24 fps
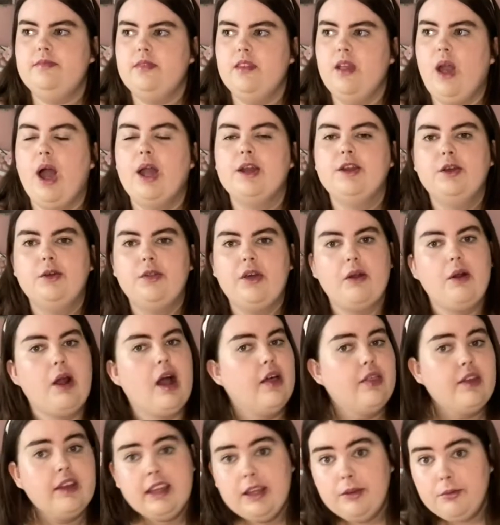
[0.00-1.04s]
I know there are
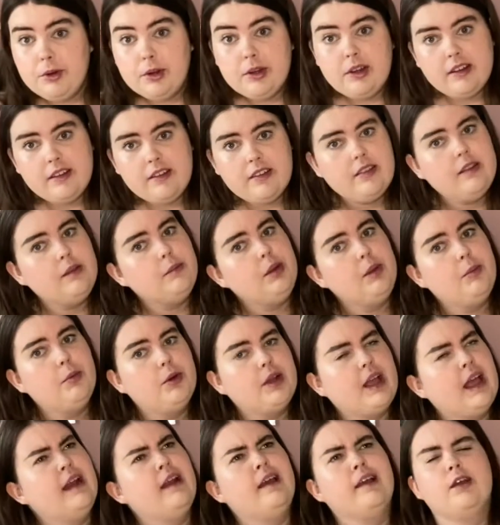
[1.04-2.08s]
other e-readers that people
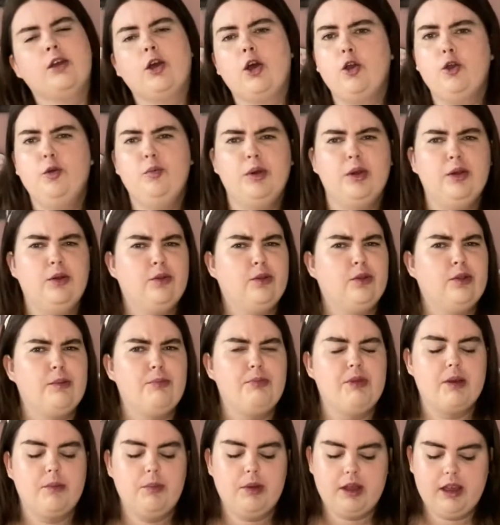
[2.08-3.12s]
get like Kobos or
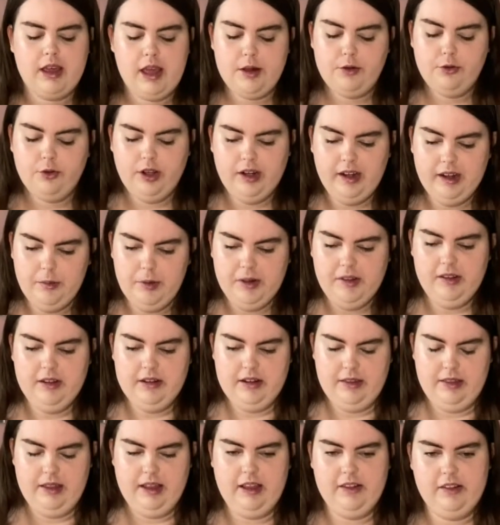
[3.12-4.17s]
something, but Kindle Unlimited I
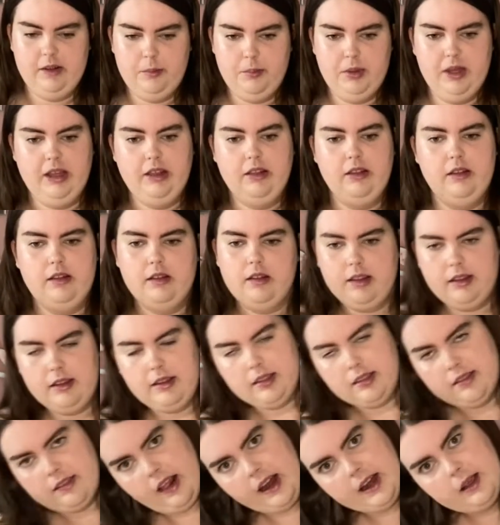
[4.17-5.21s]
think is a big
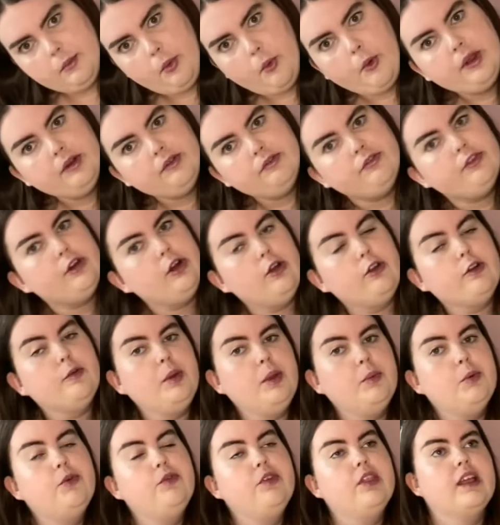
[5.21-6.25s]
selling point for a lot of
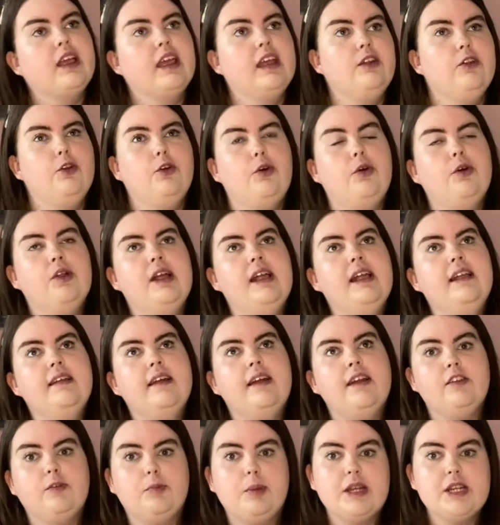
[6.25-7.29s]
people for the Kindle,
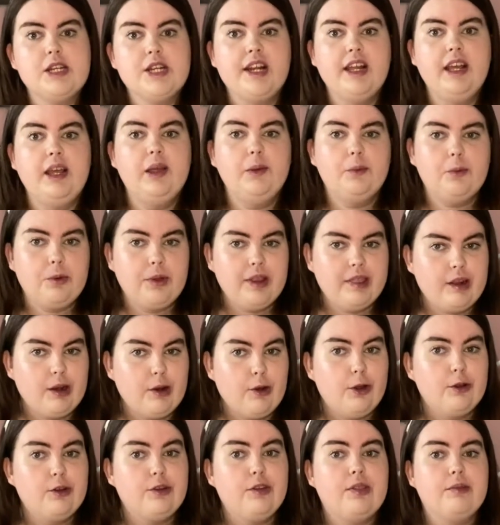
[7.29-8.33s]
especially with a
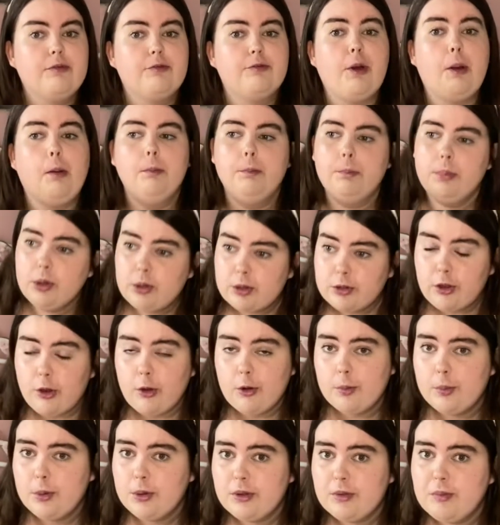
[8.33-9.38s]
lot of book talk
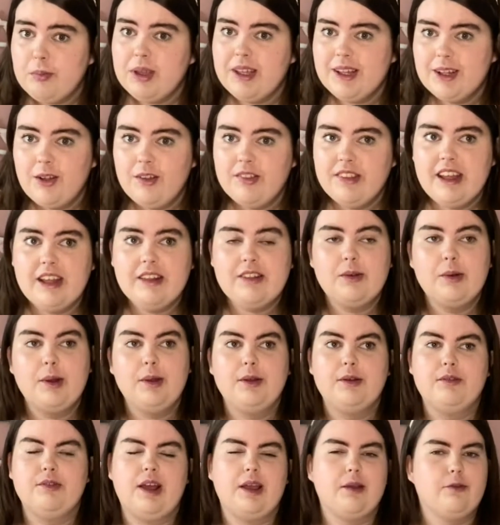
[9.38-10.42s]
books being on there, so a lot
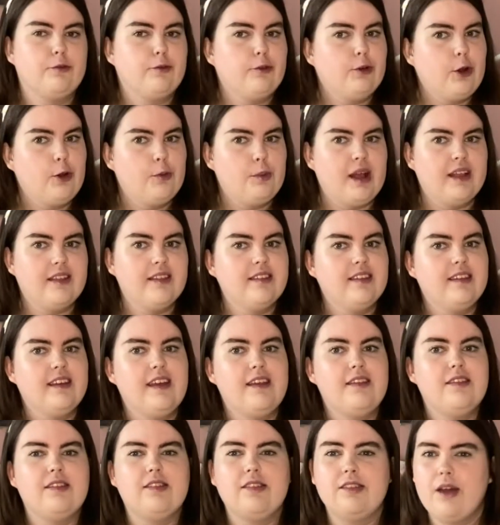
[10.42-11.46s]
of like
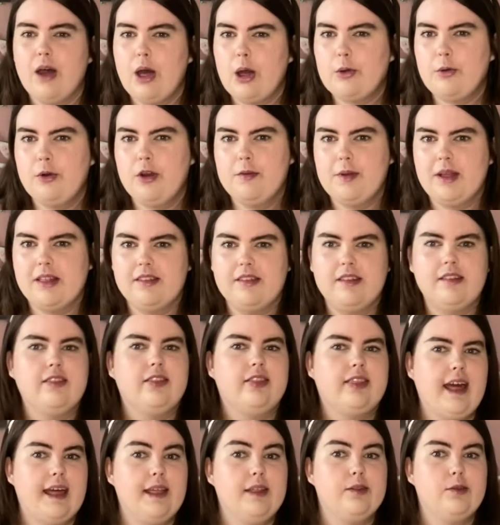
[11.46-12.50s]
romances, dark romances,
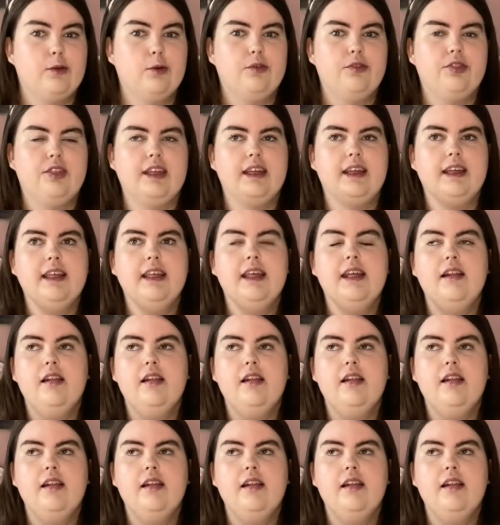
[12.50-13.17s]
that sort of thing.